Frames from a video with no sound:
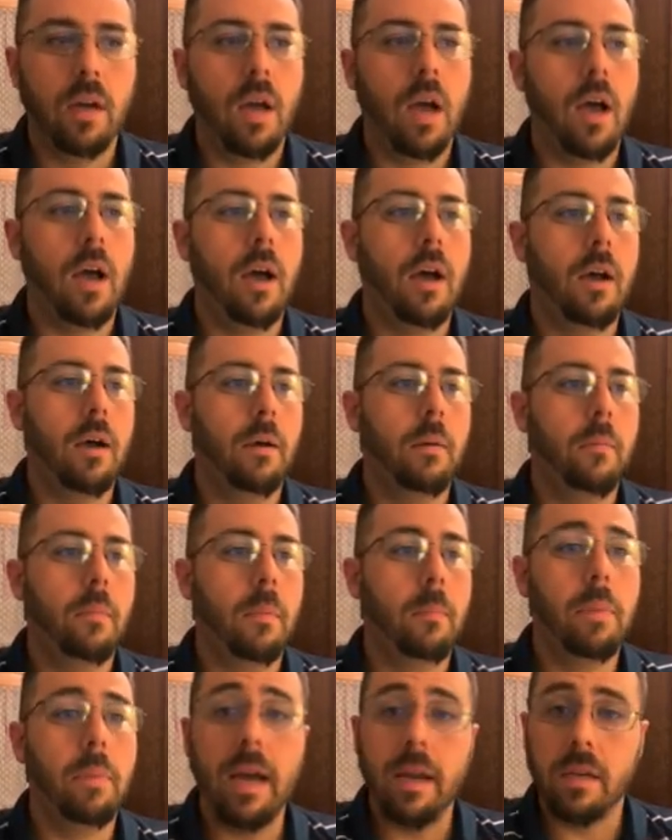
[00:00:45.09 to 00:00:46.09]
Um,
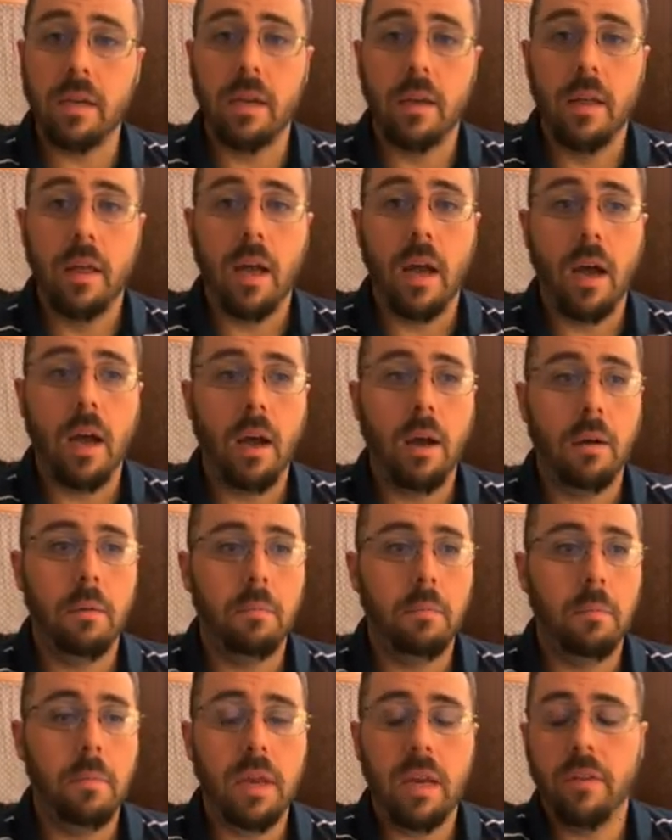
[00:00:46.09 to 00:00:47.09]
but Um,
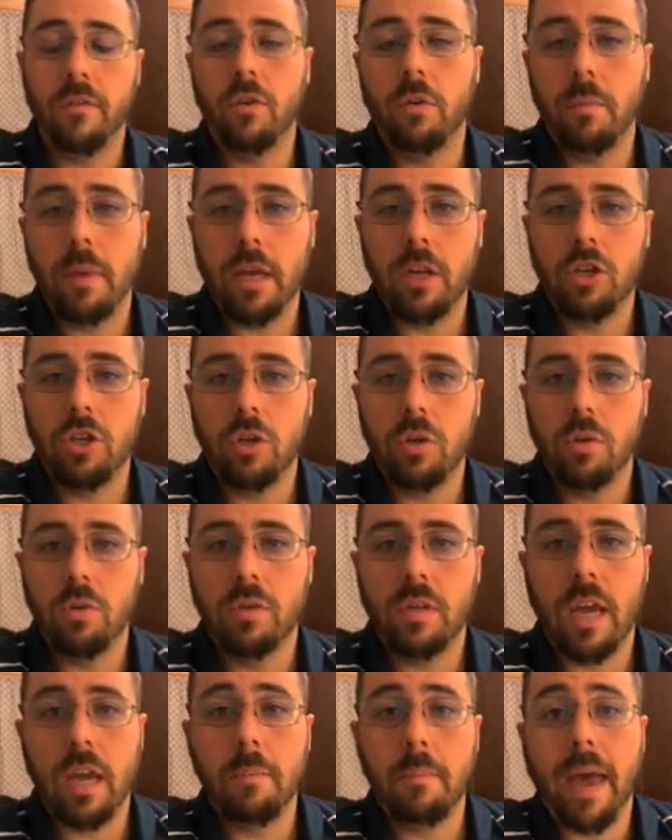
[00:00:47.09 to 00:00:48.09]
many of you may choose
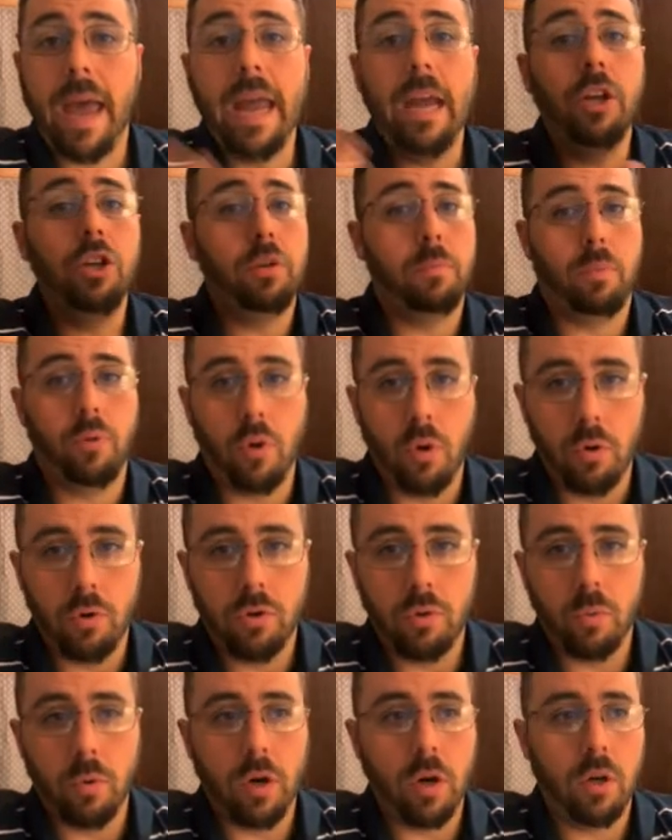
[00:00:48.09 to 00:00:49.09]
a page
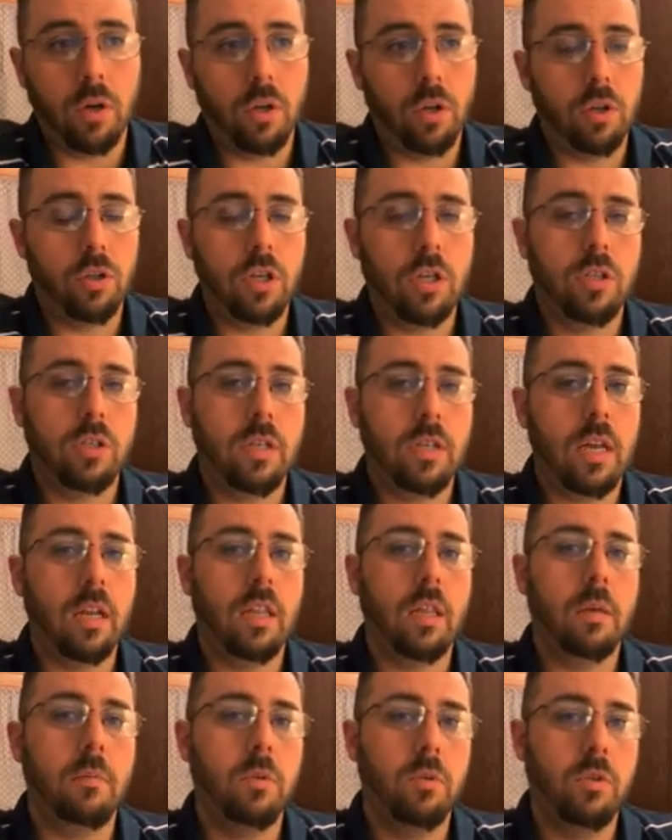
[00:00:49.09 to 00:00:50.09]
approach where you're just sending
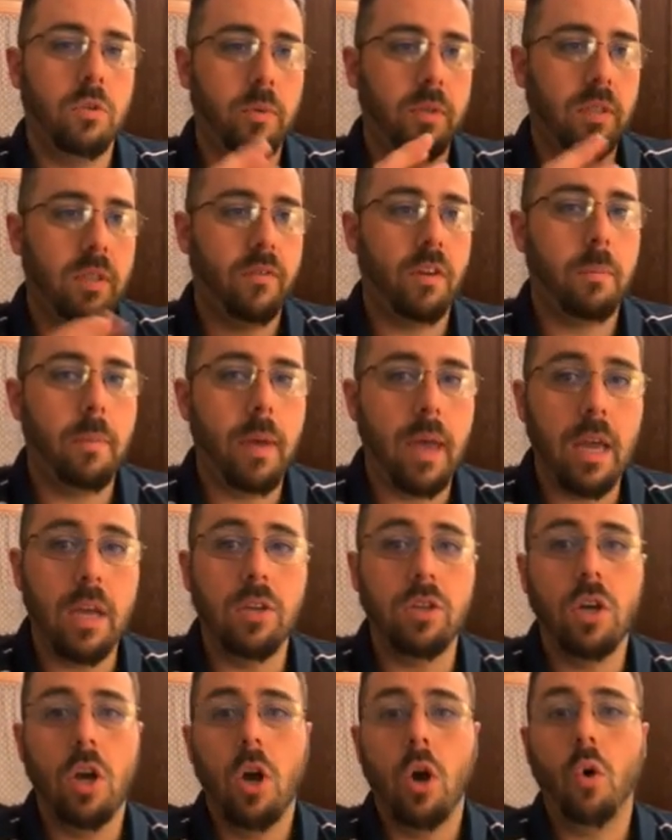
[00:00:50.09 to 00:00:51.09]
them to a specific
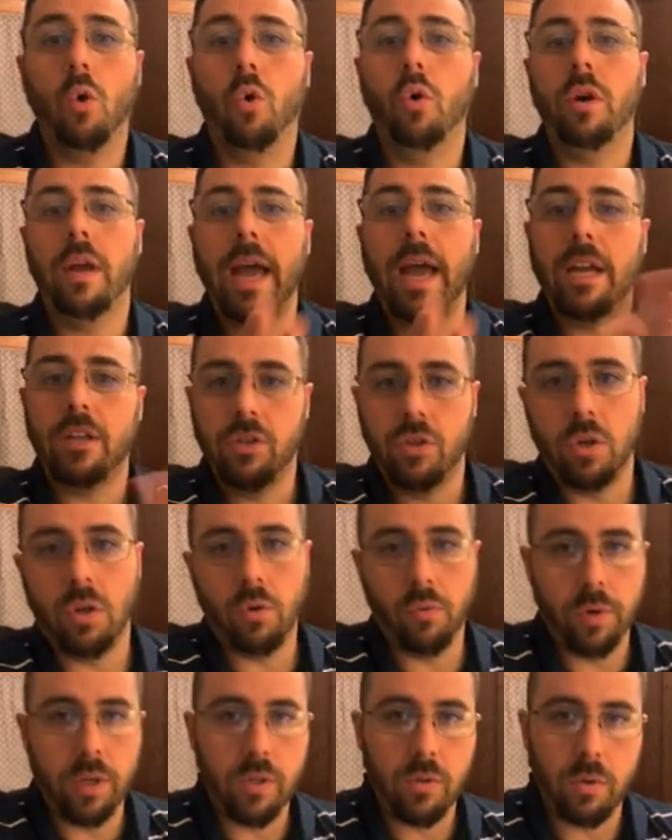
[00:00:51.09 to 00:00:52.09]
page or to external
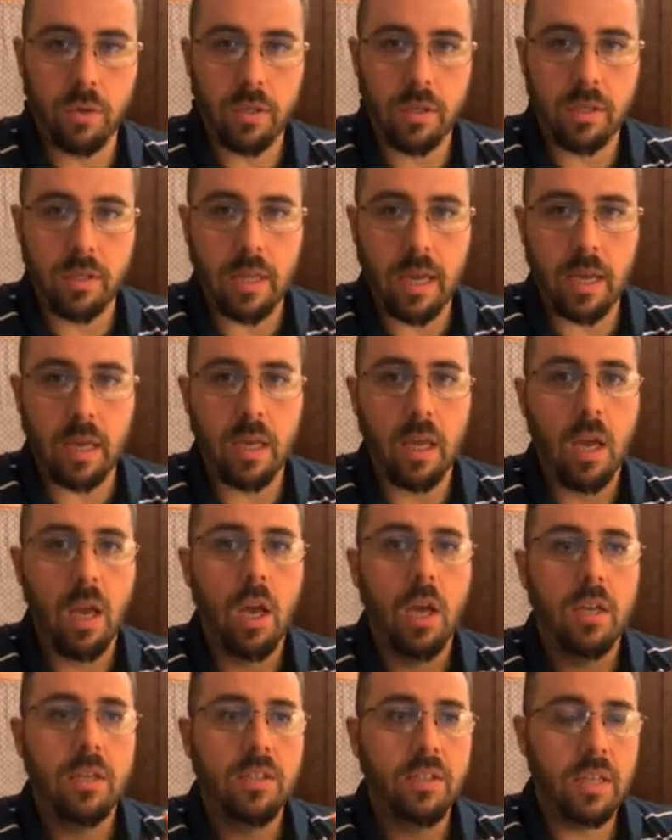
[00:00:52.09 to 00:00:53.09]
resources like
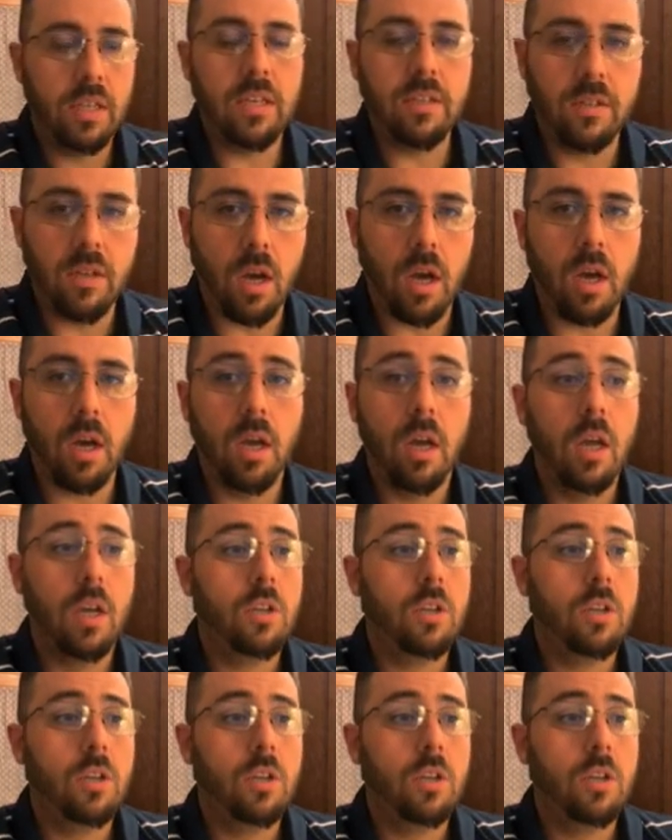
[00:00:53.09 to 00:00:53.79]
Seesaw.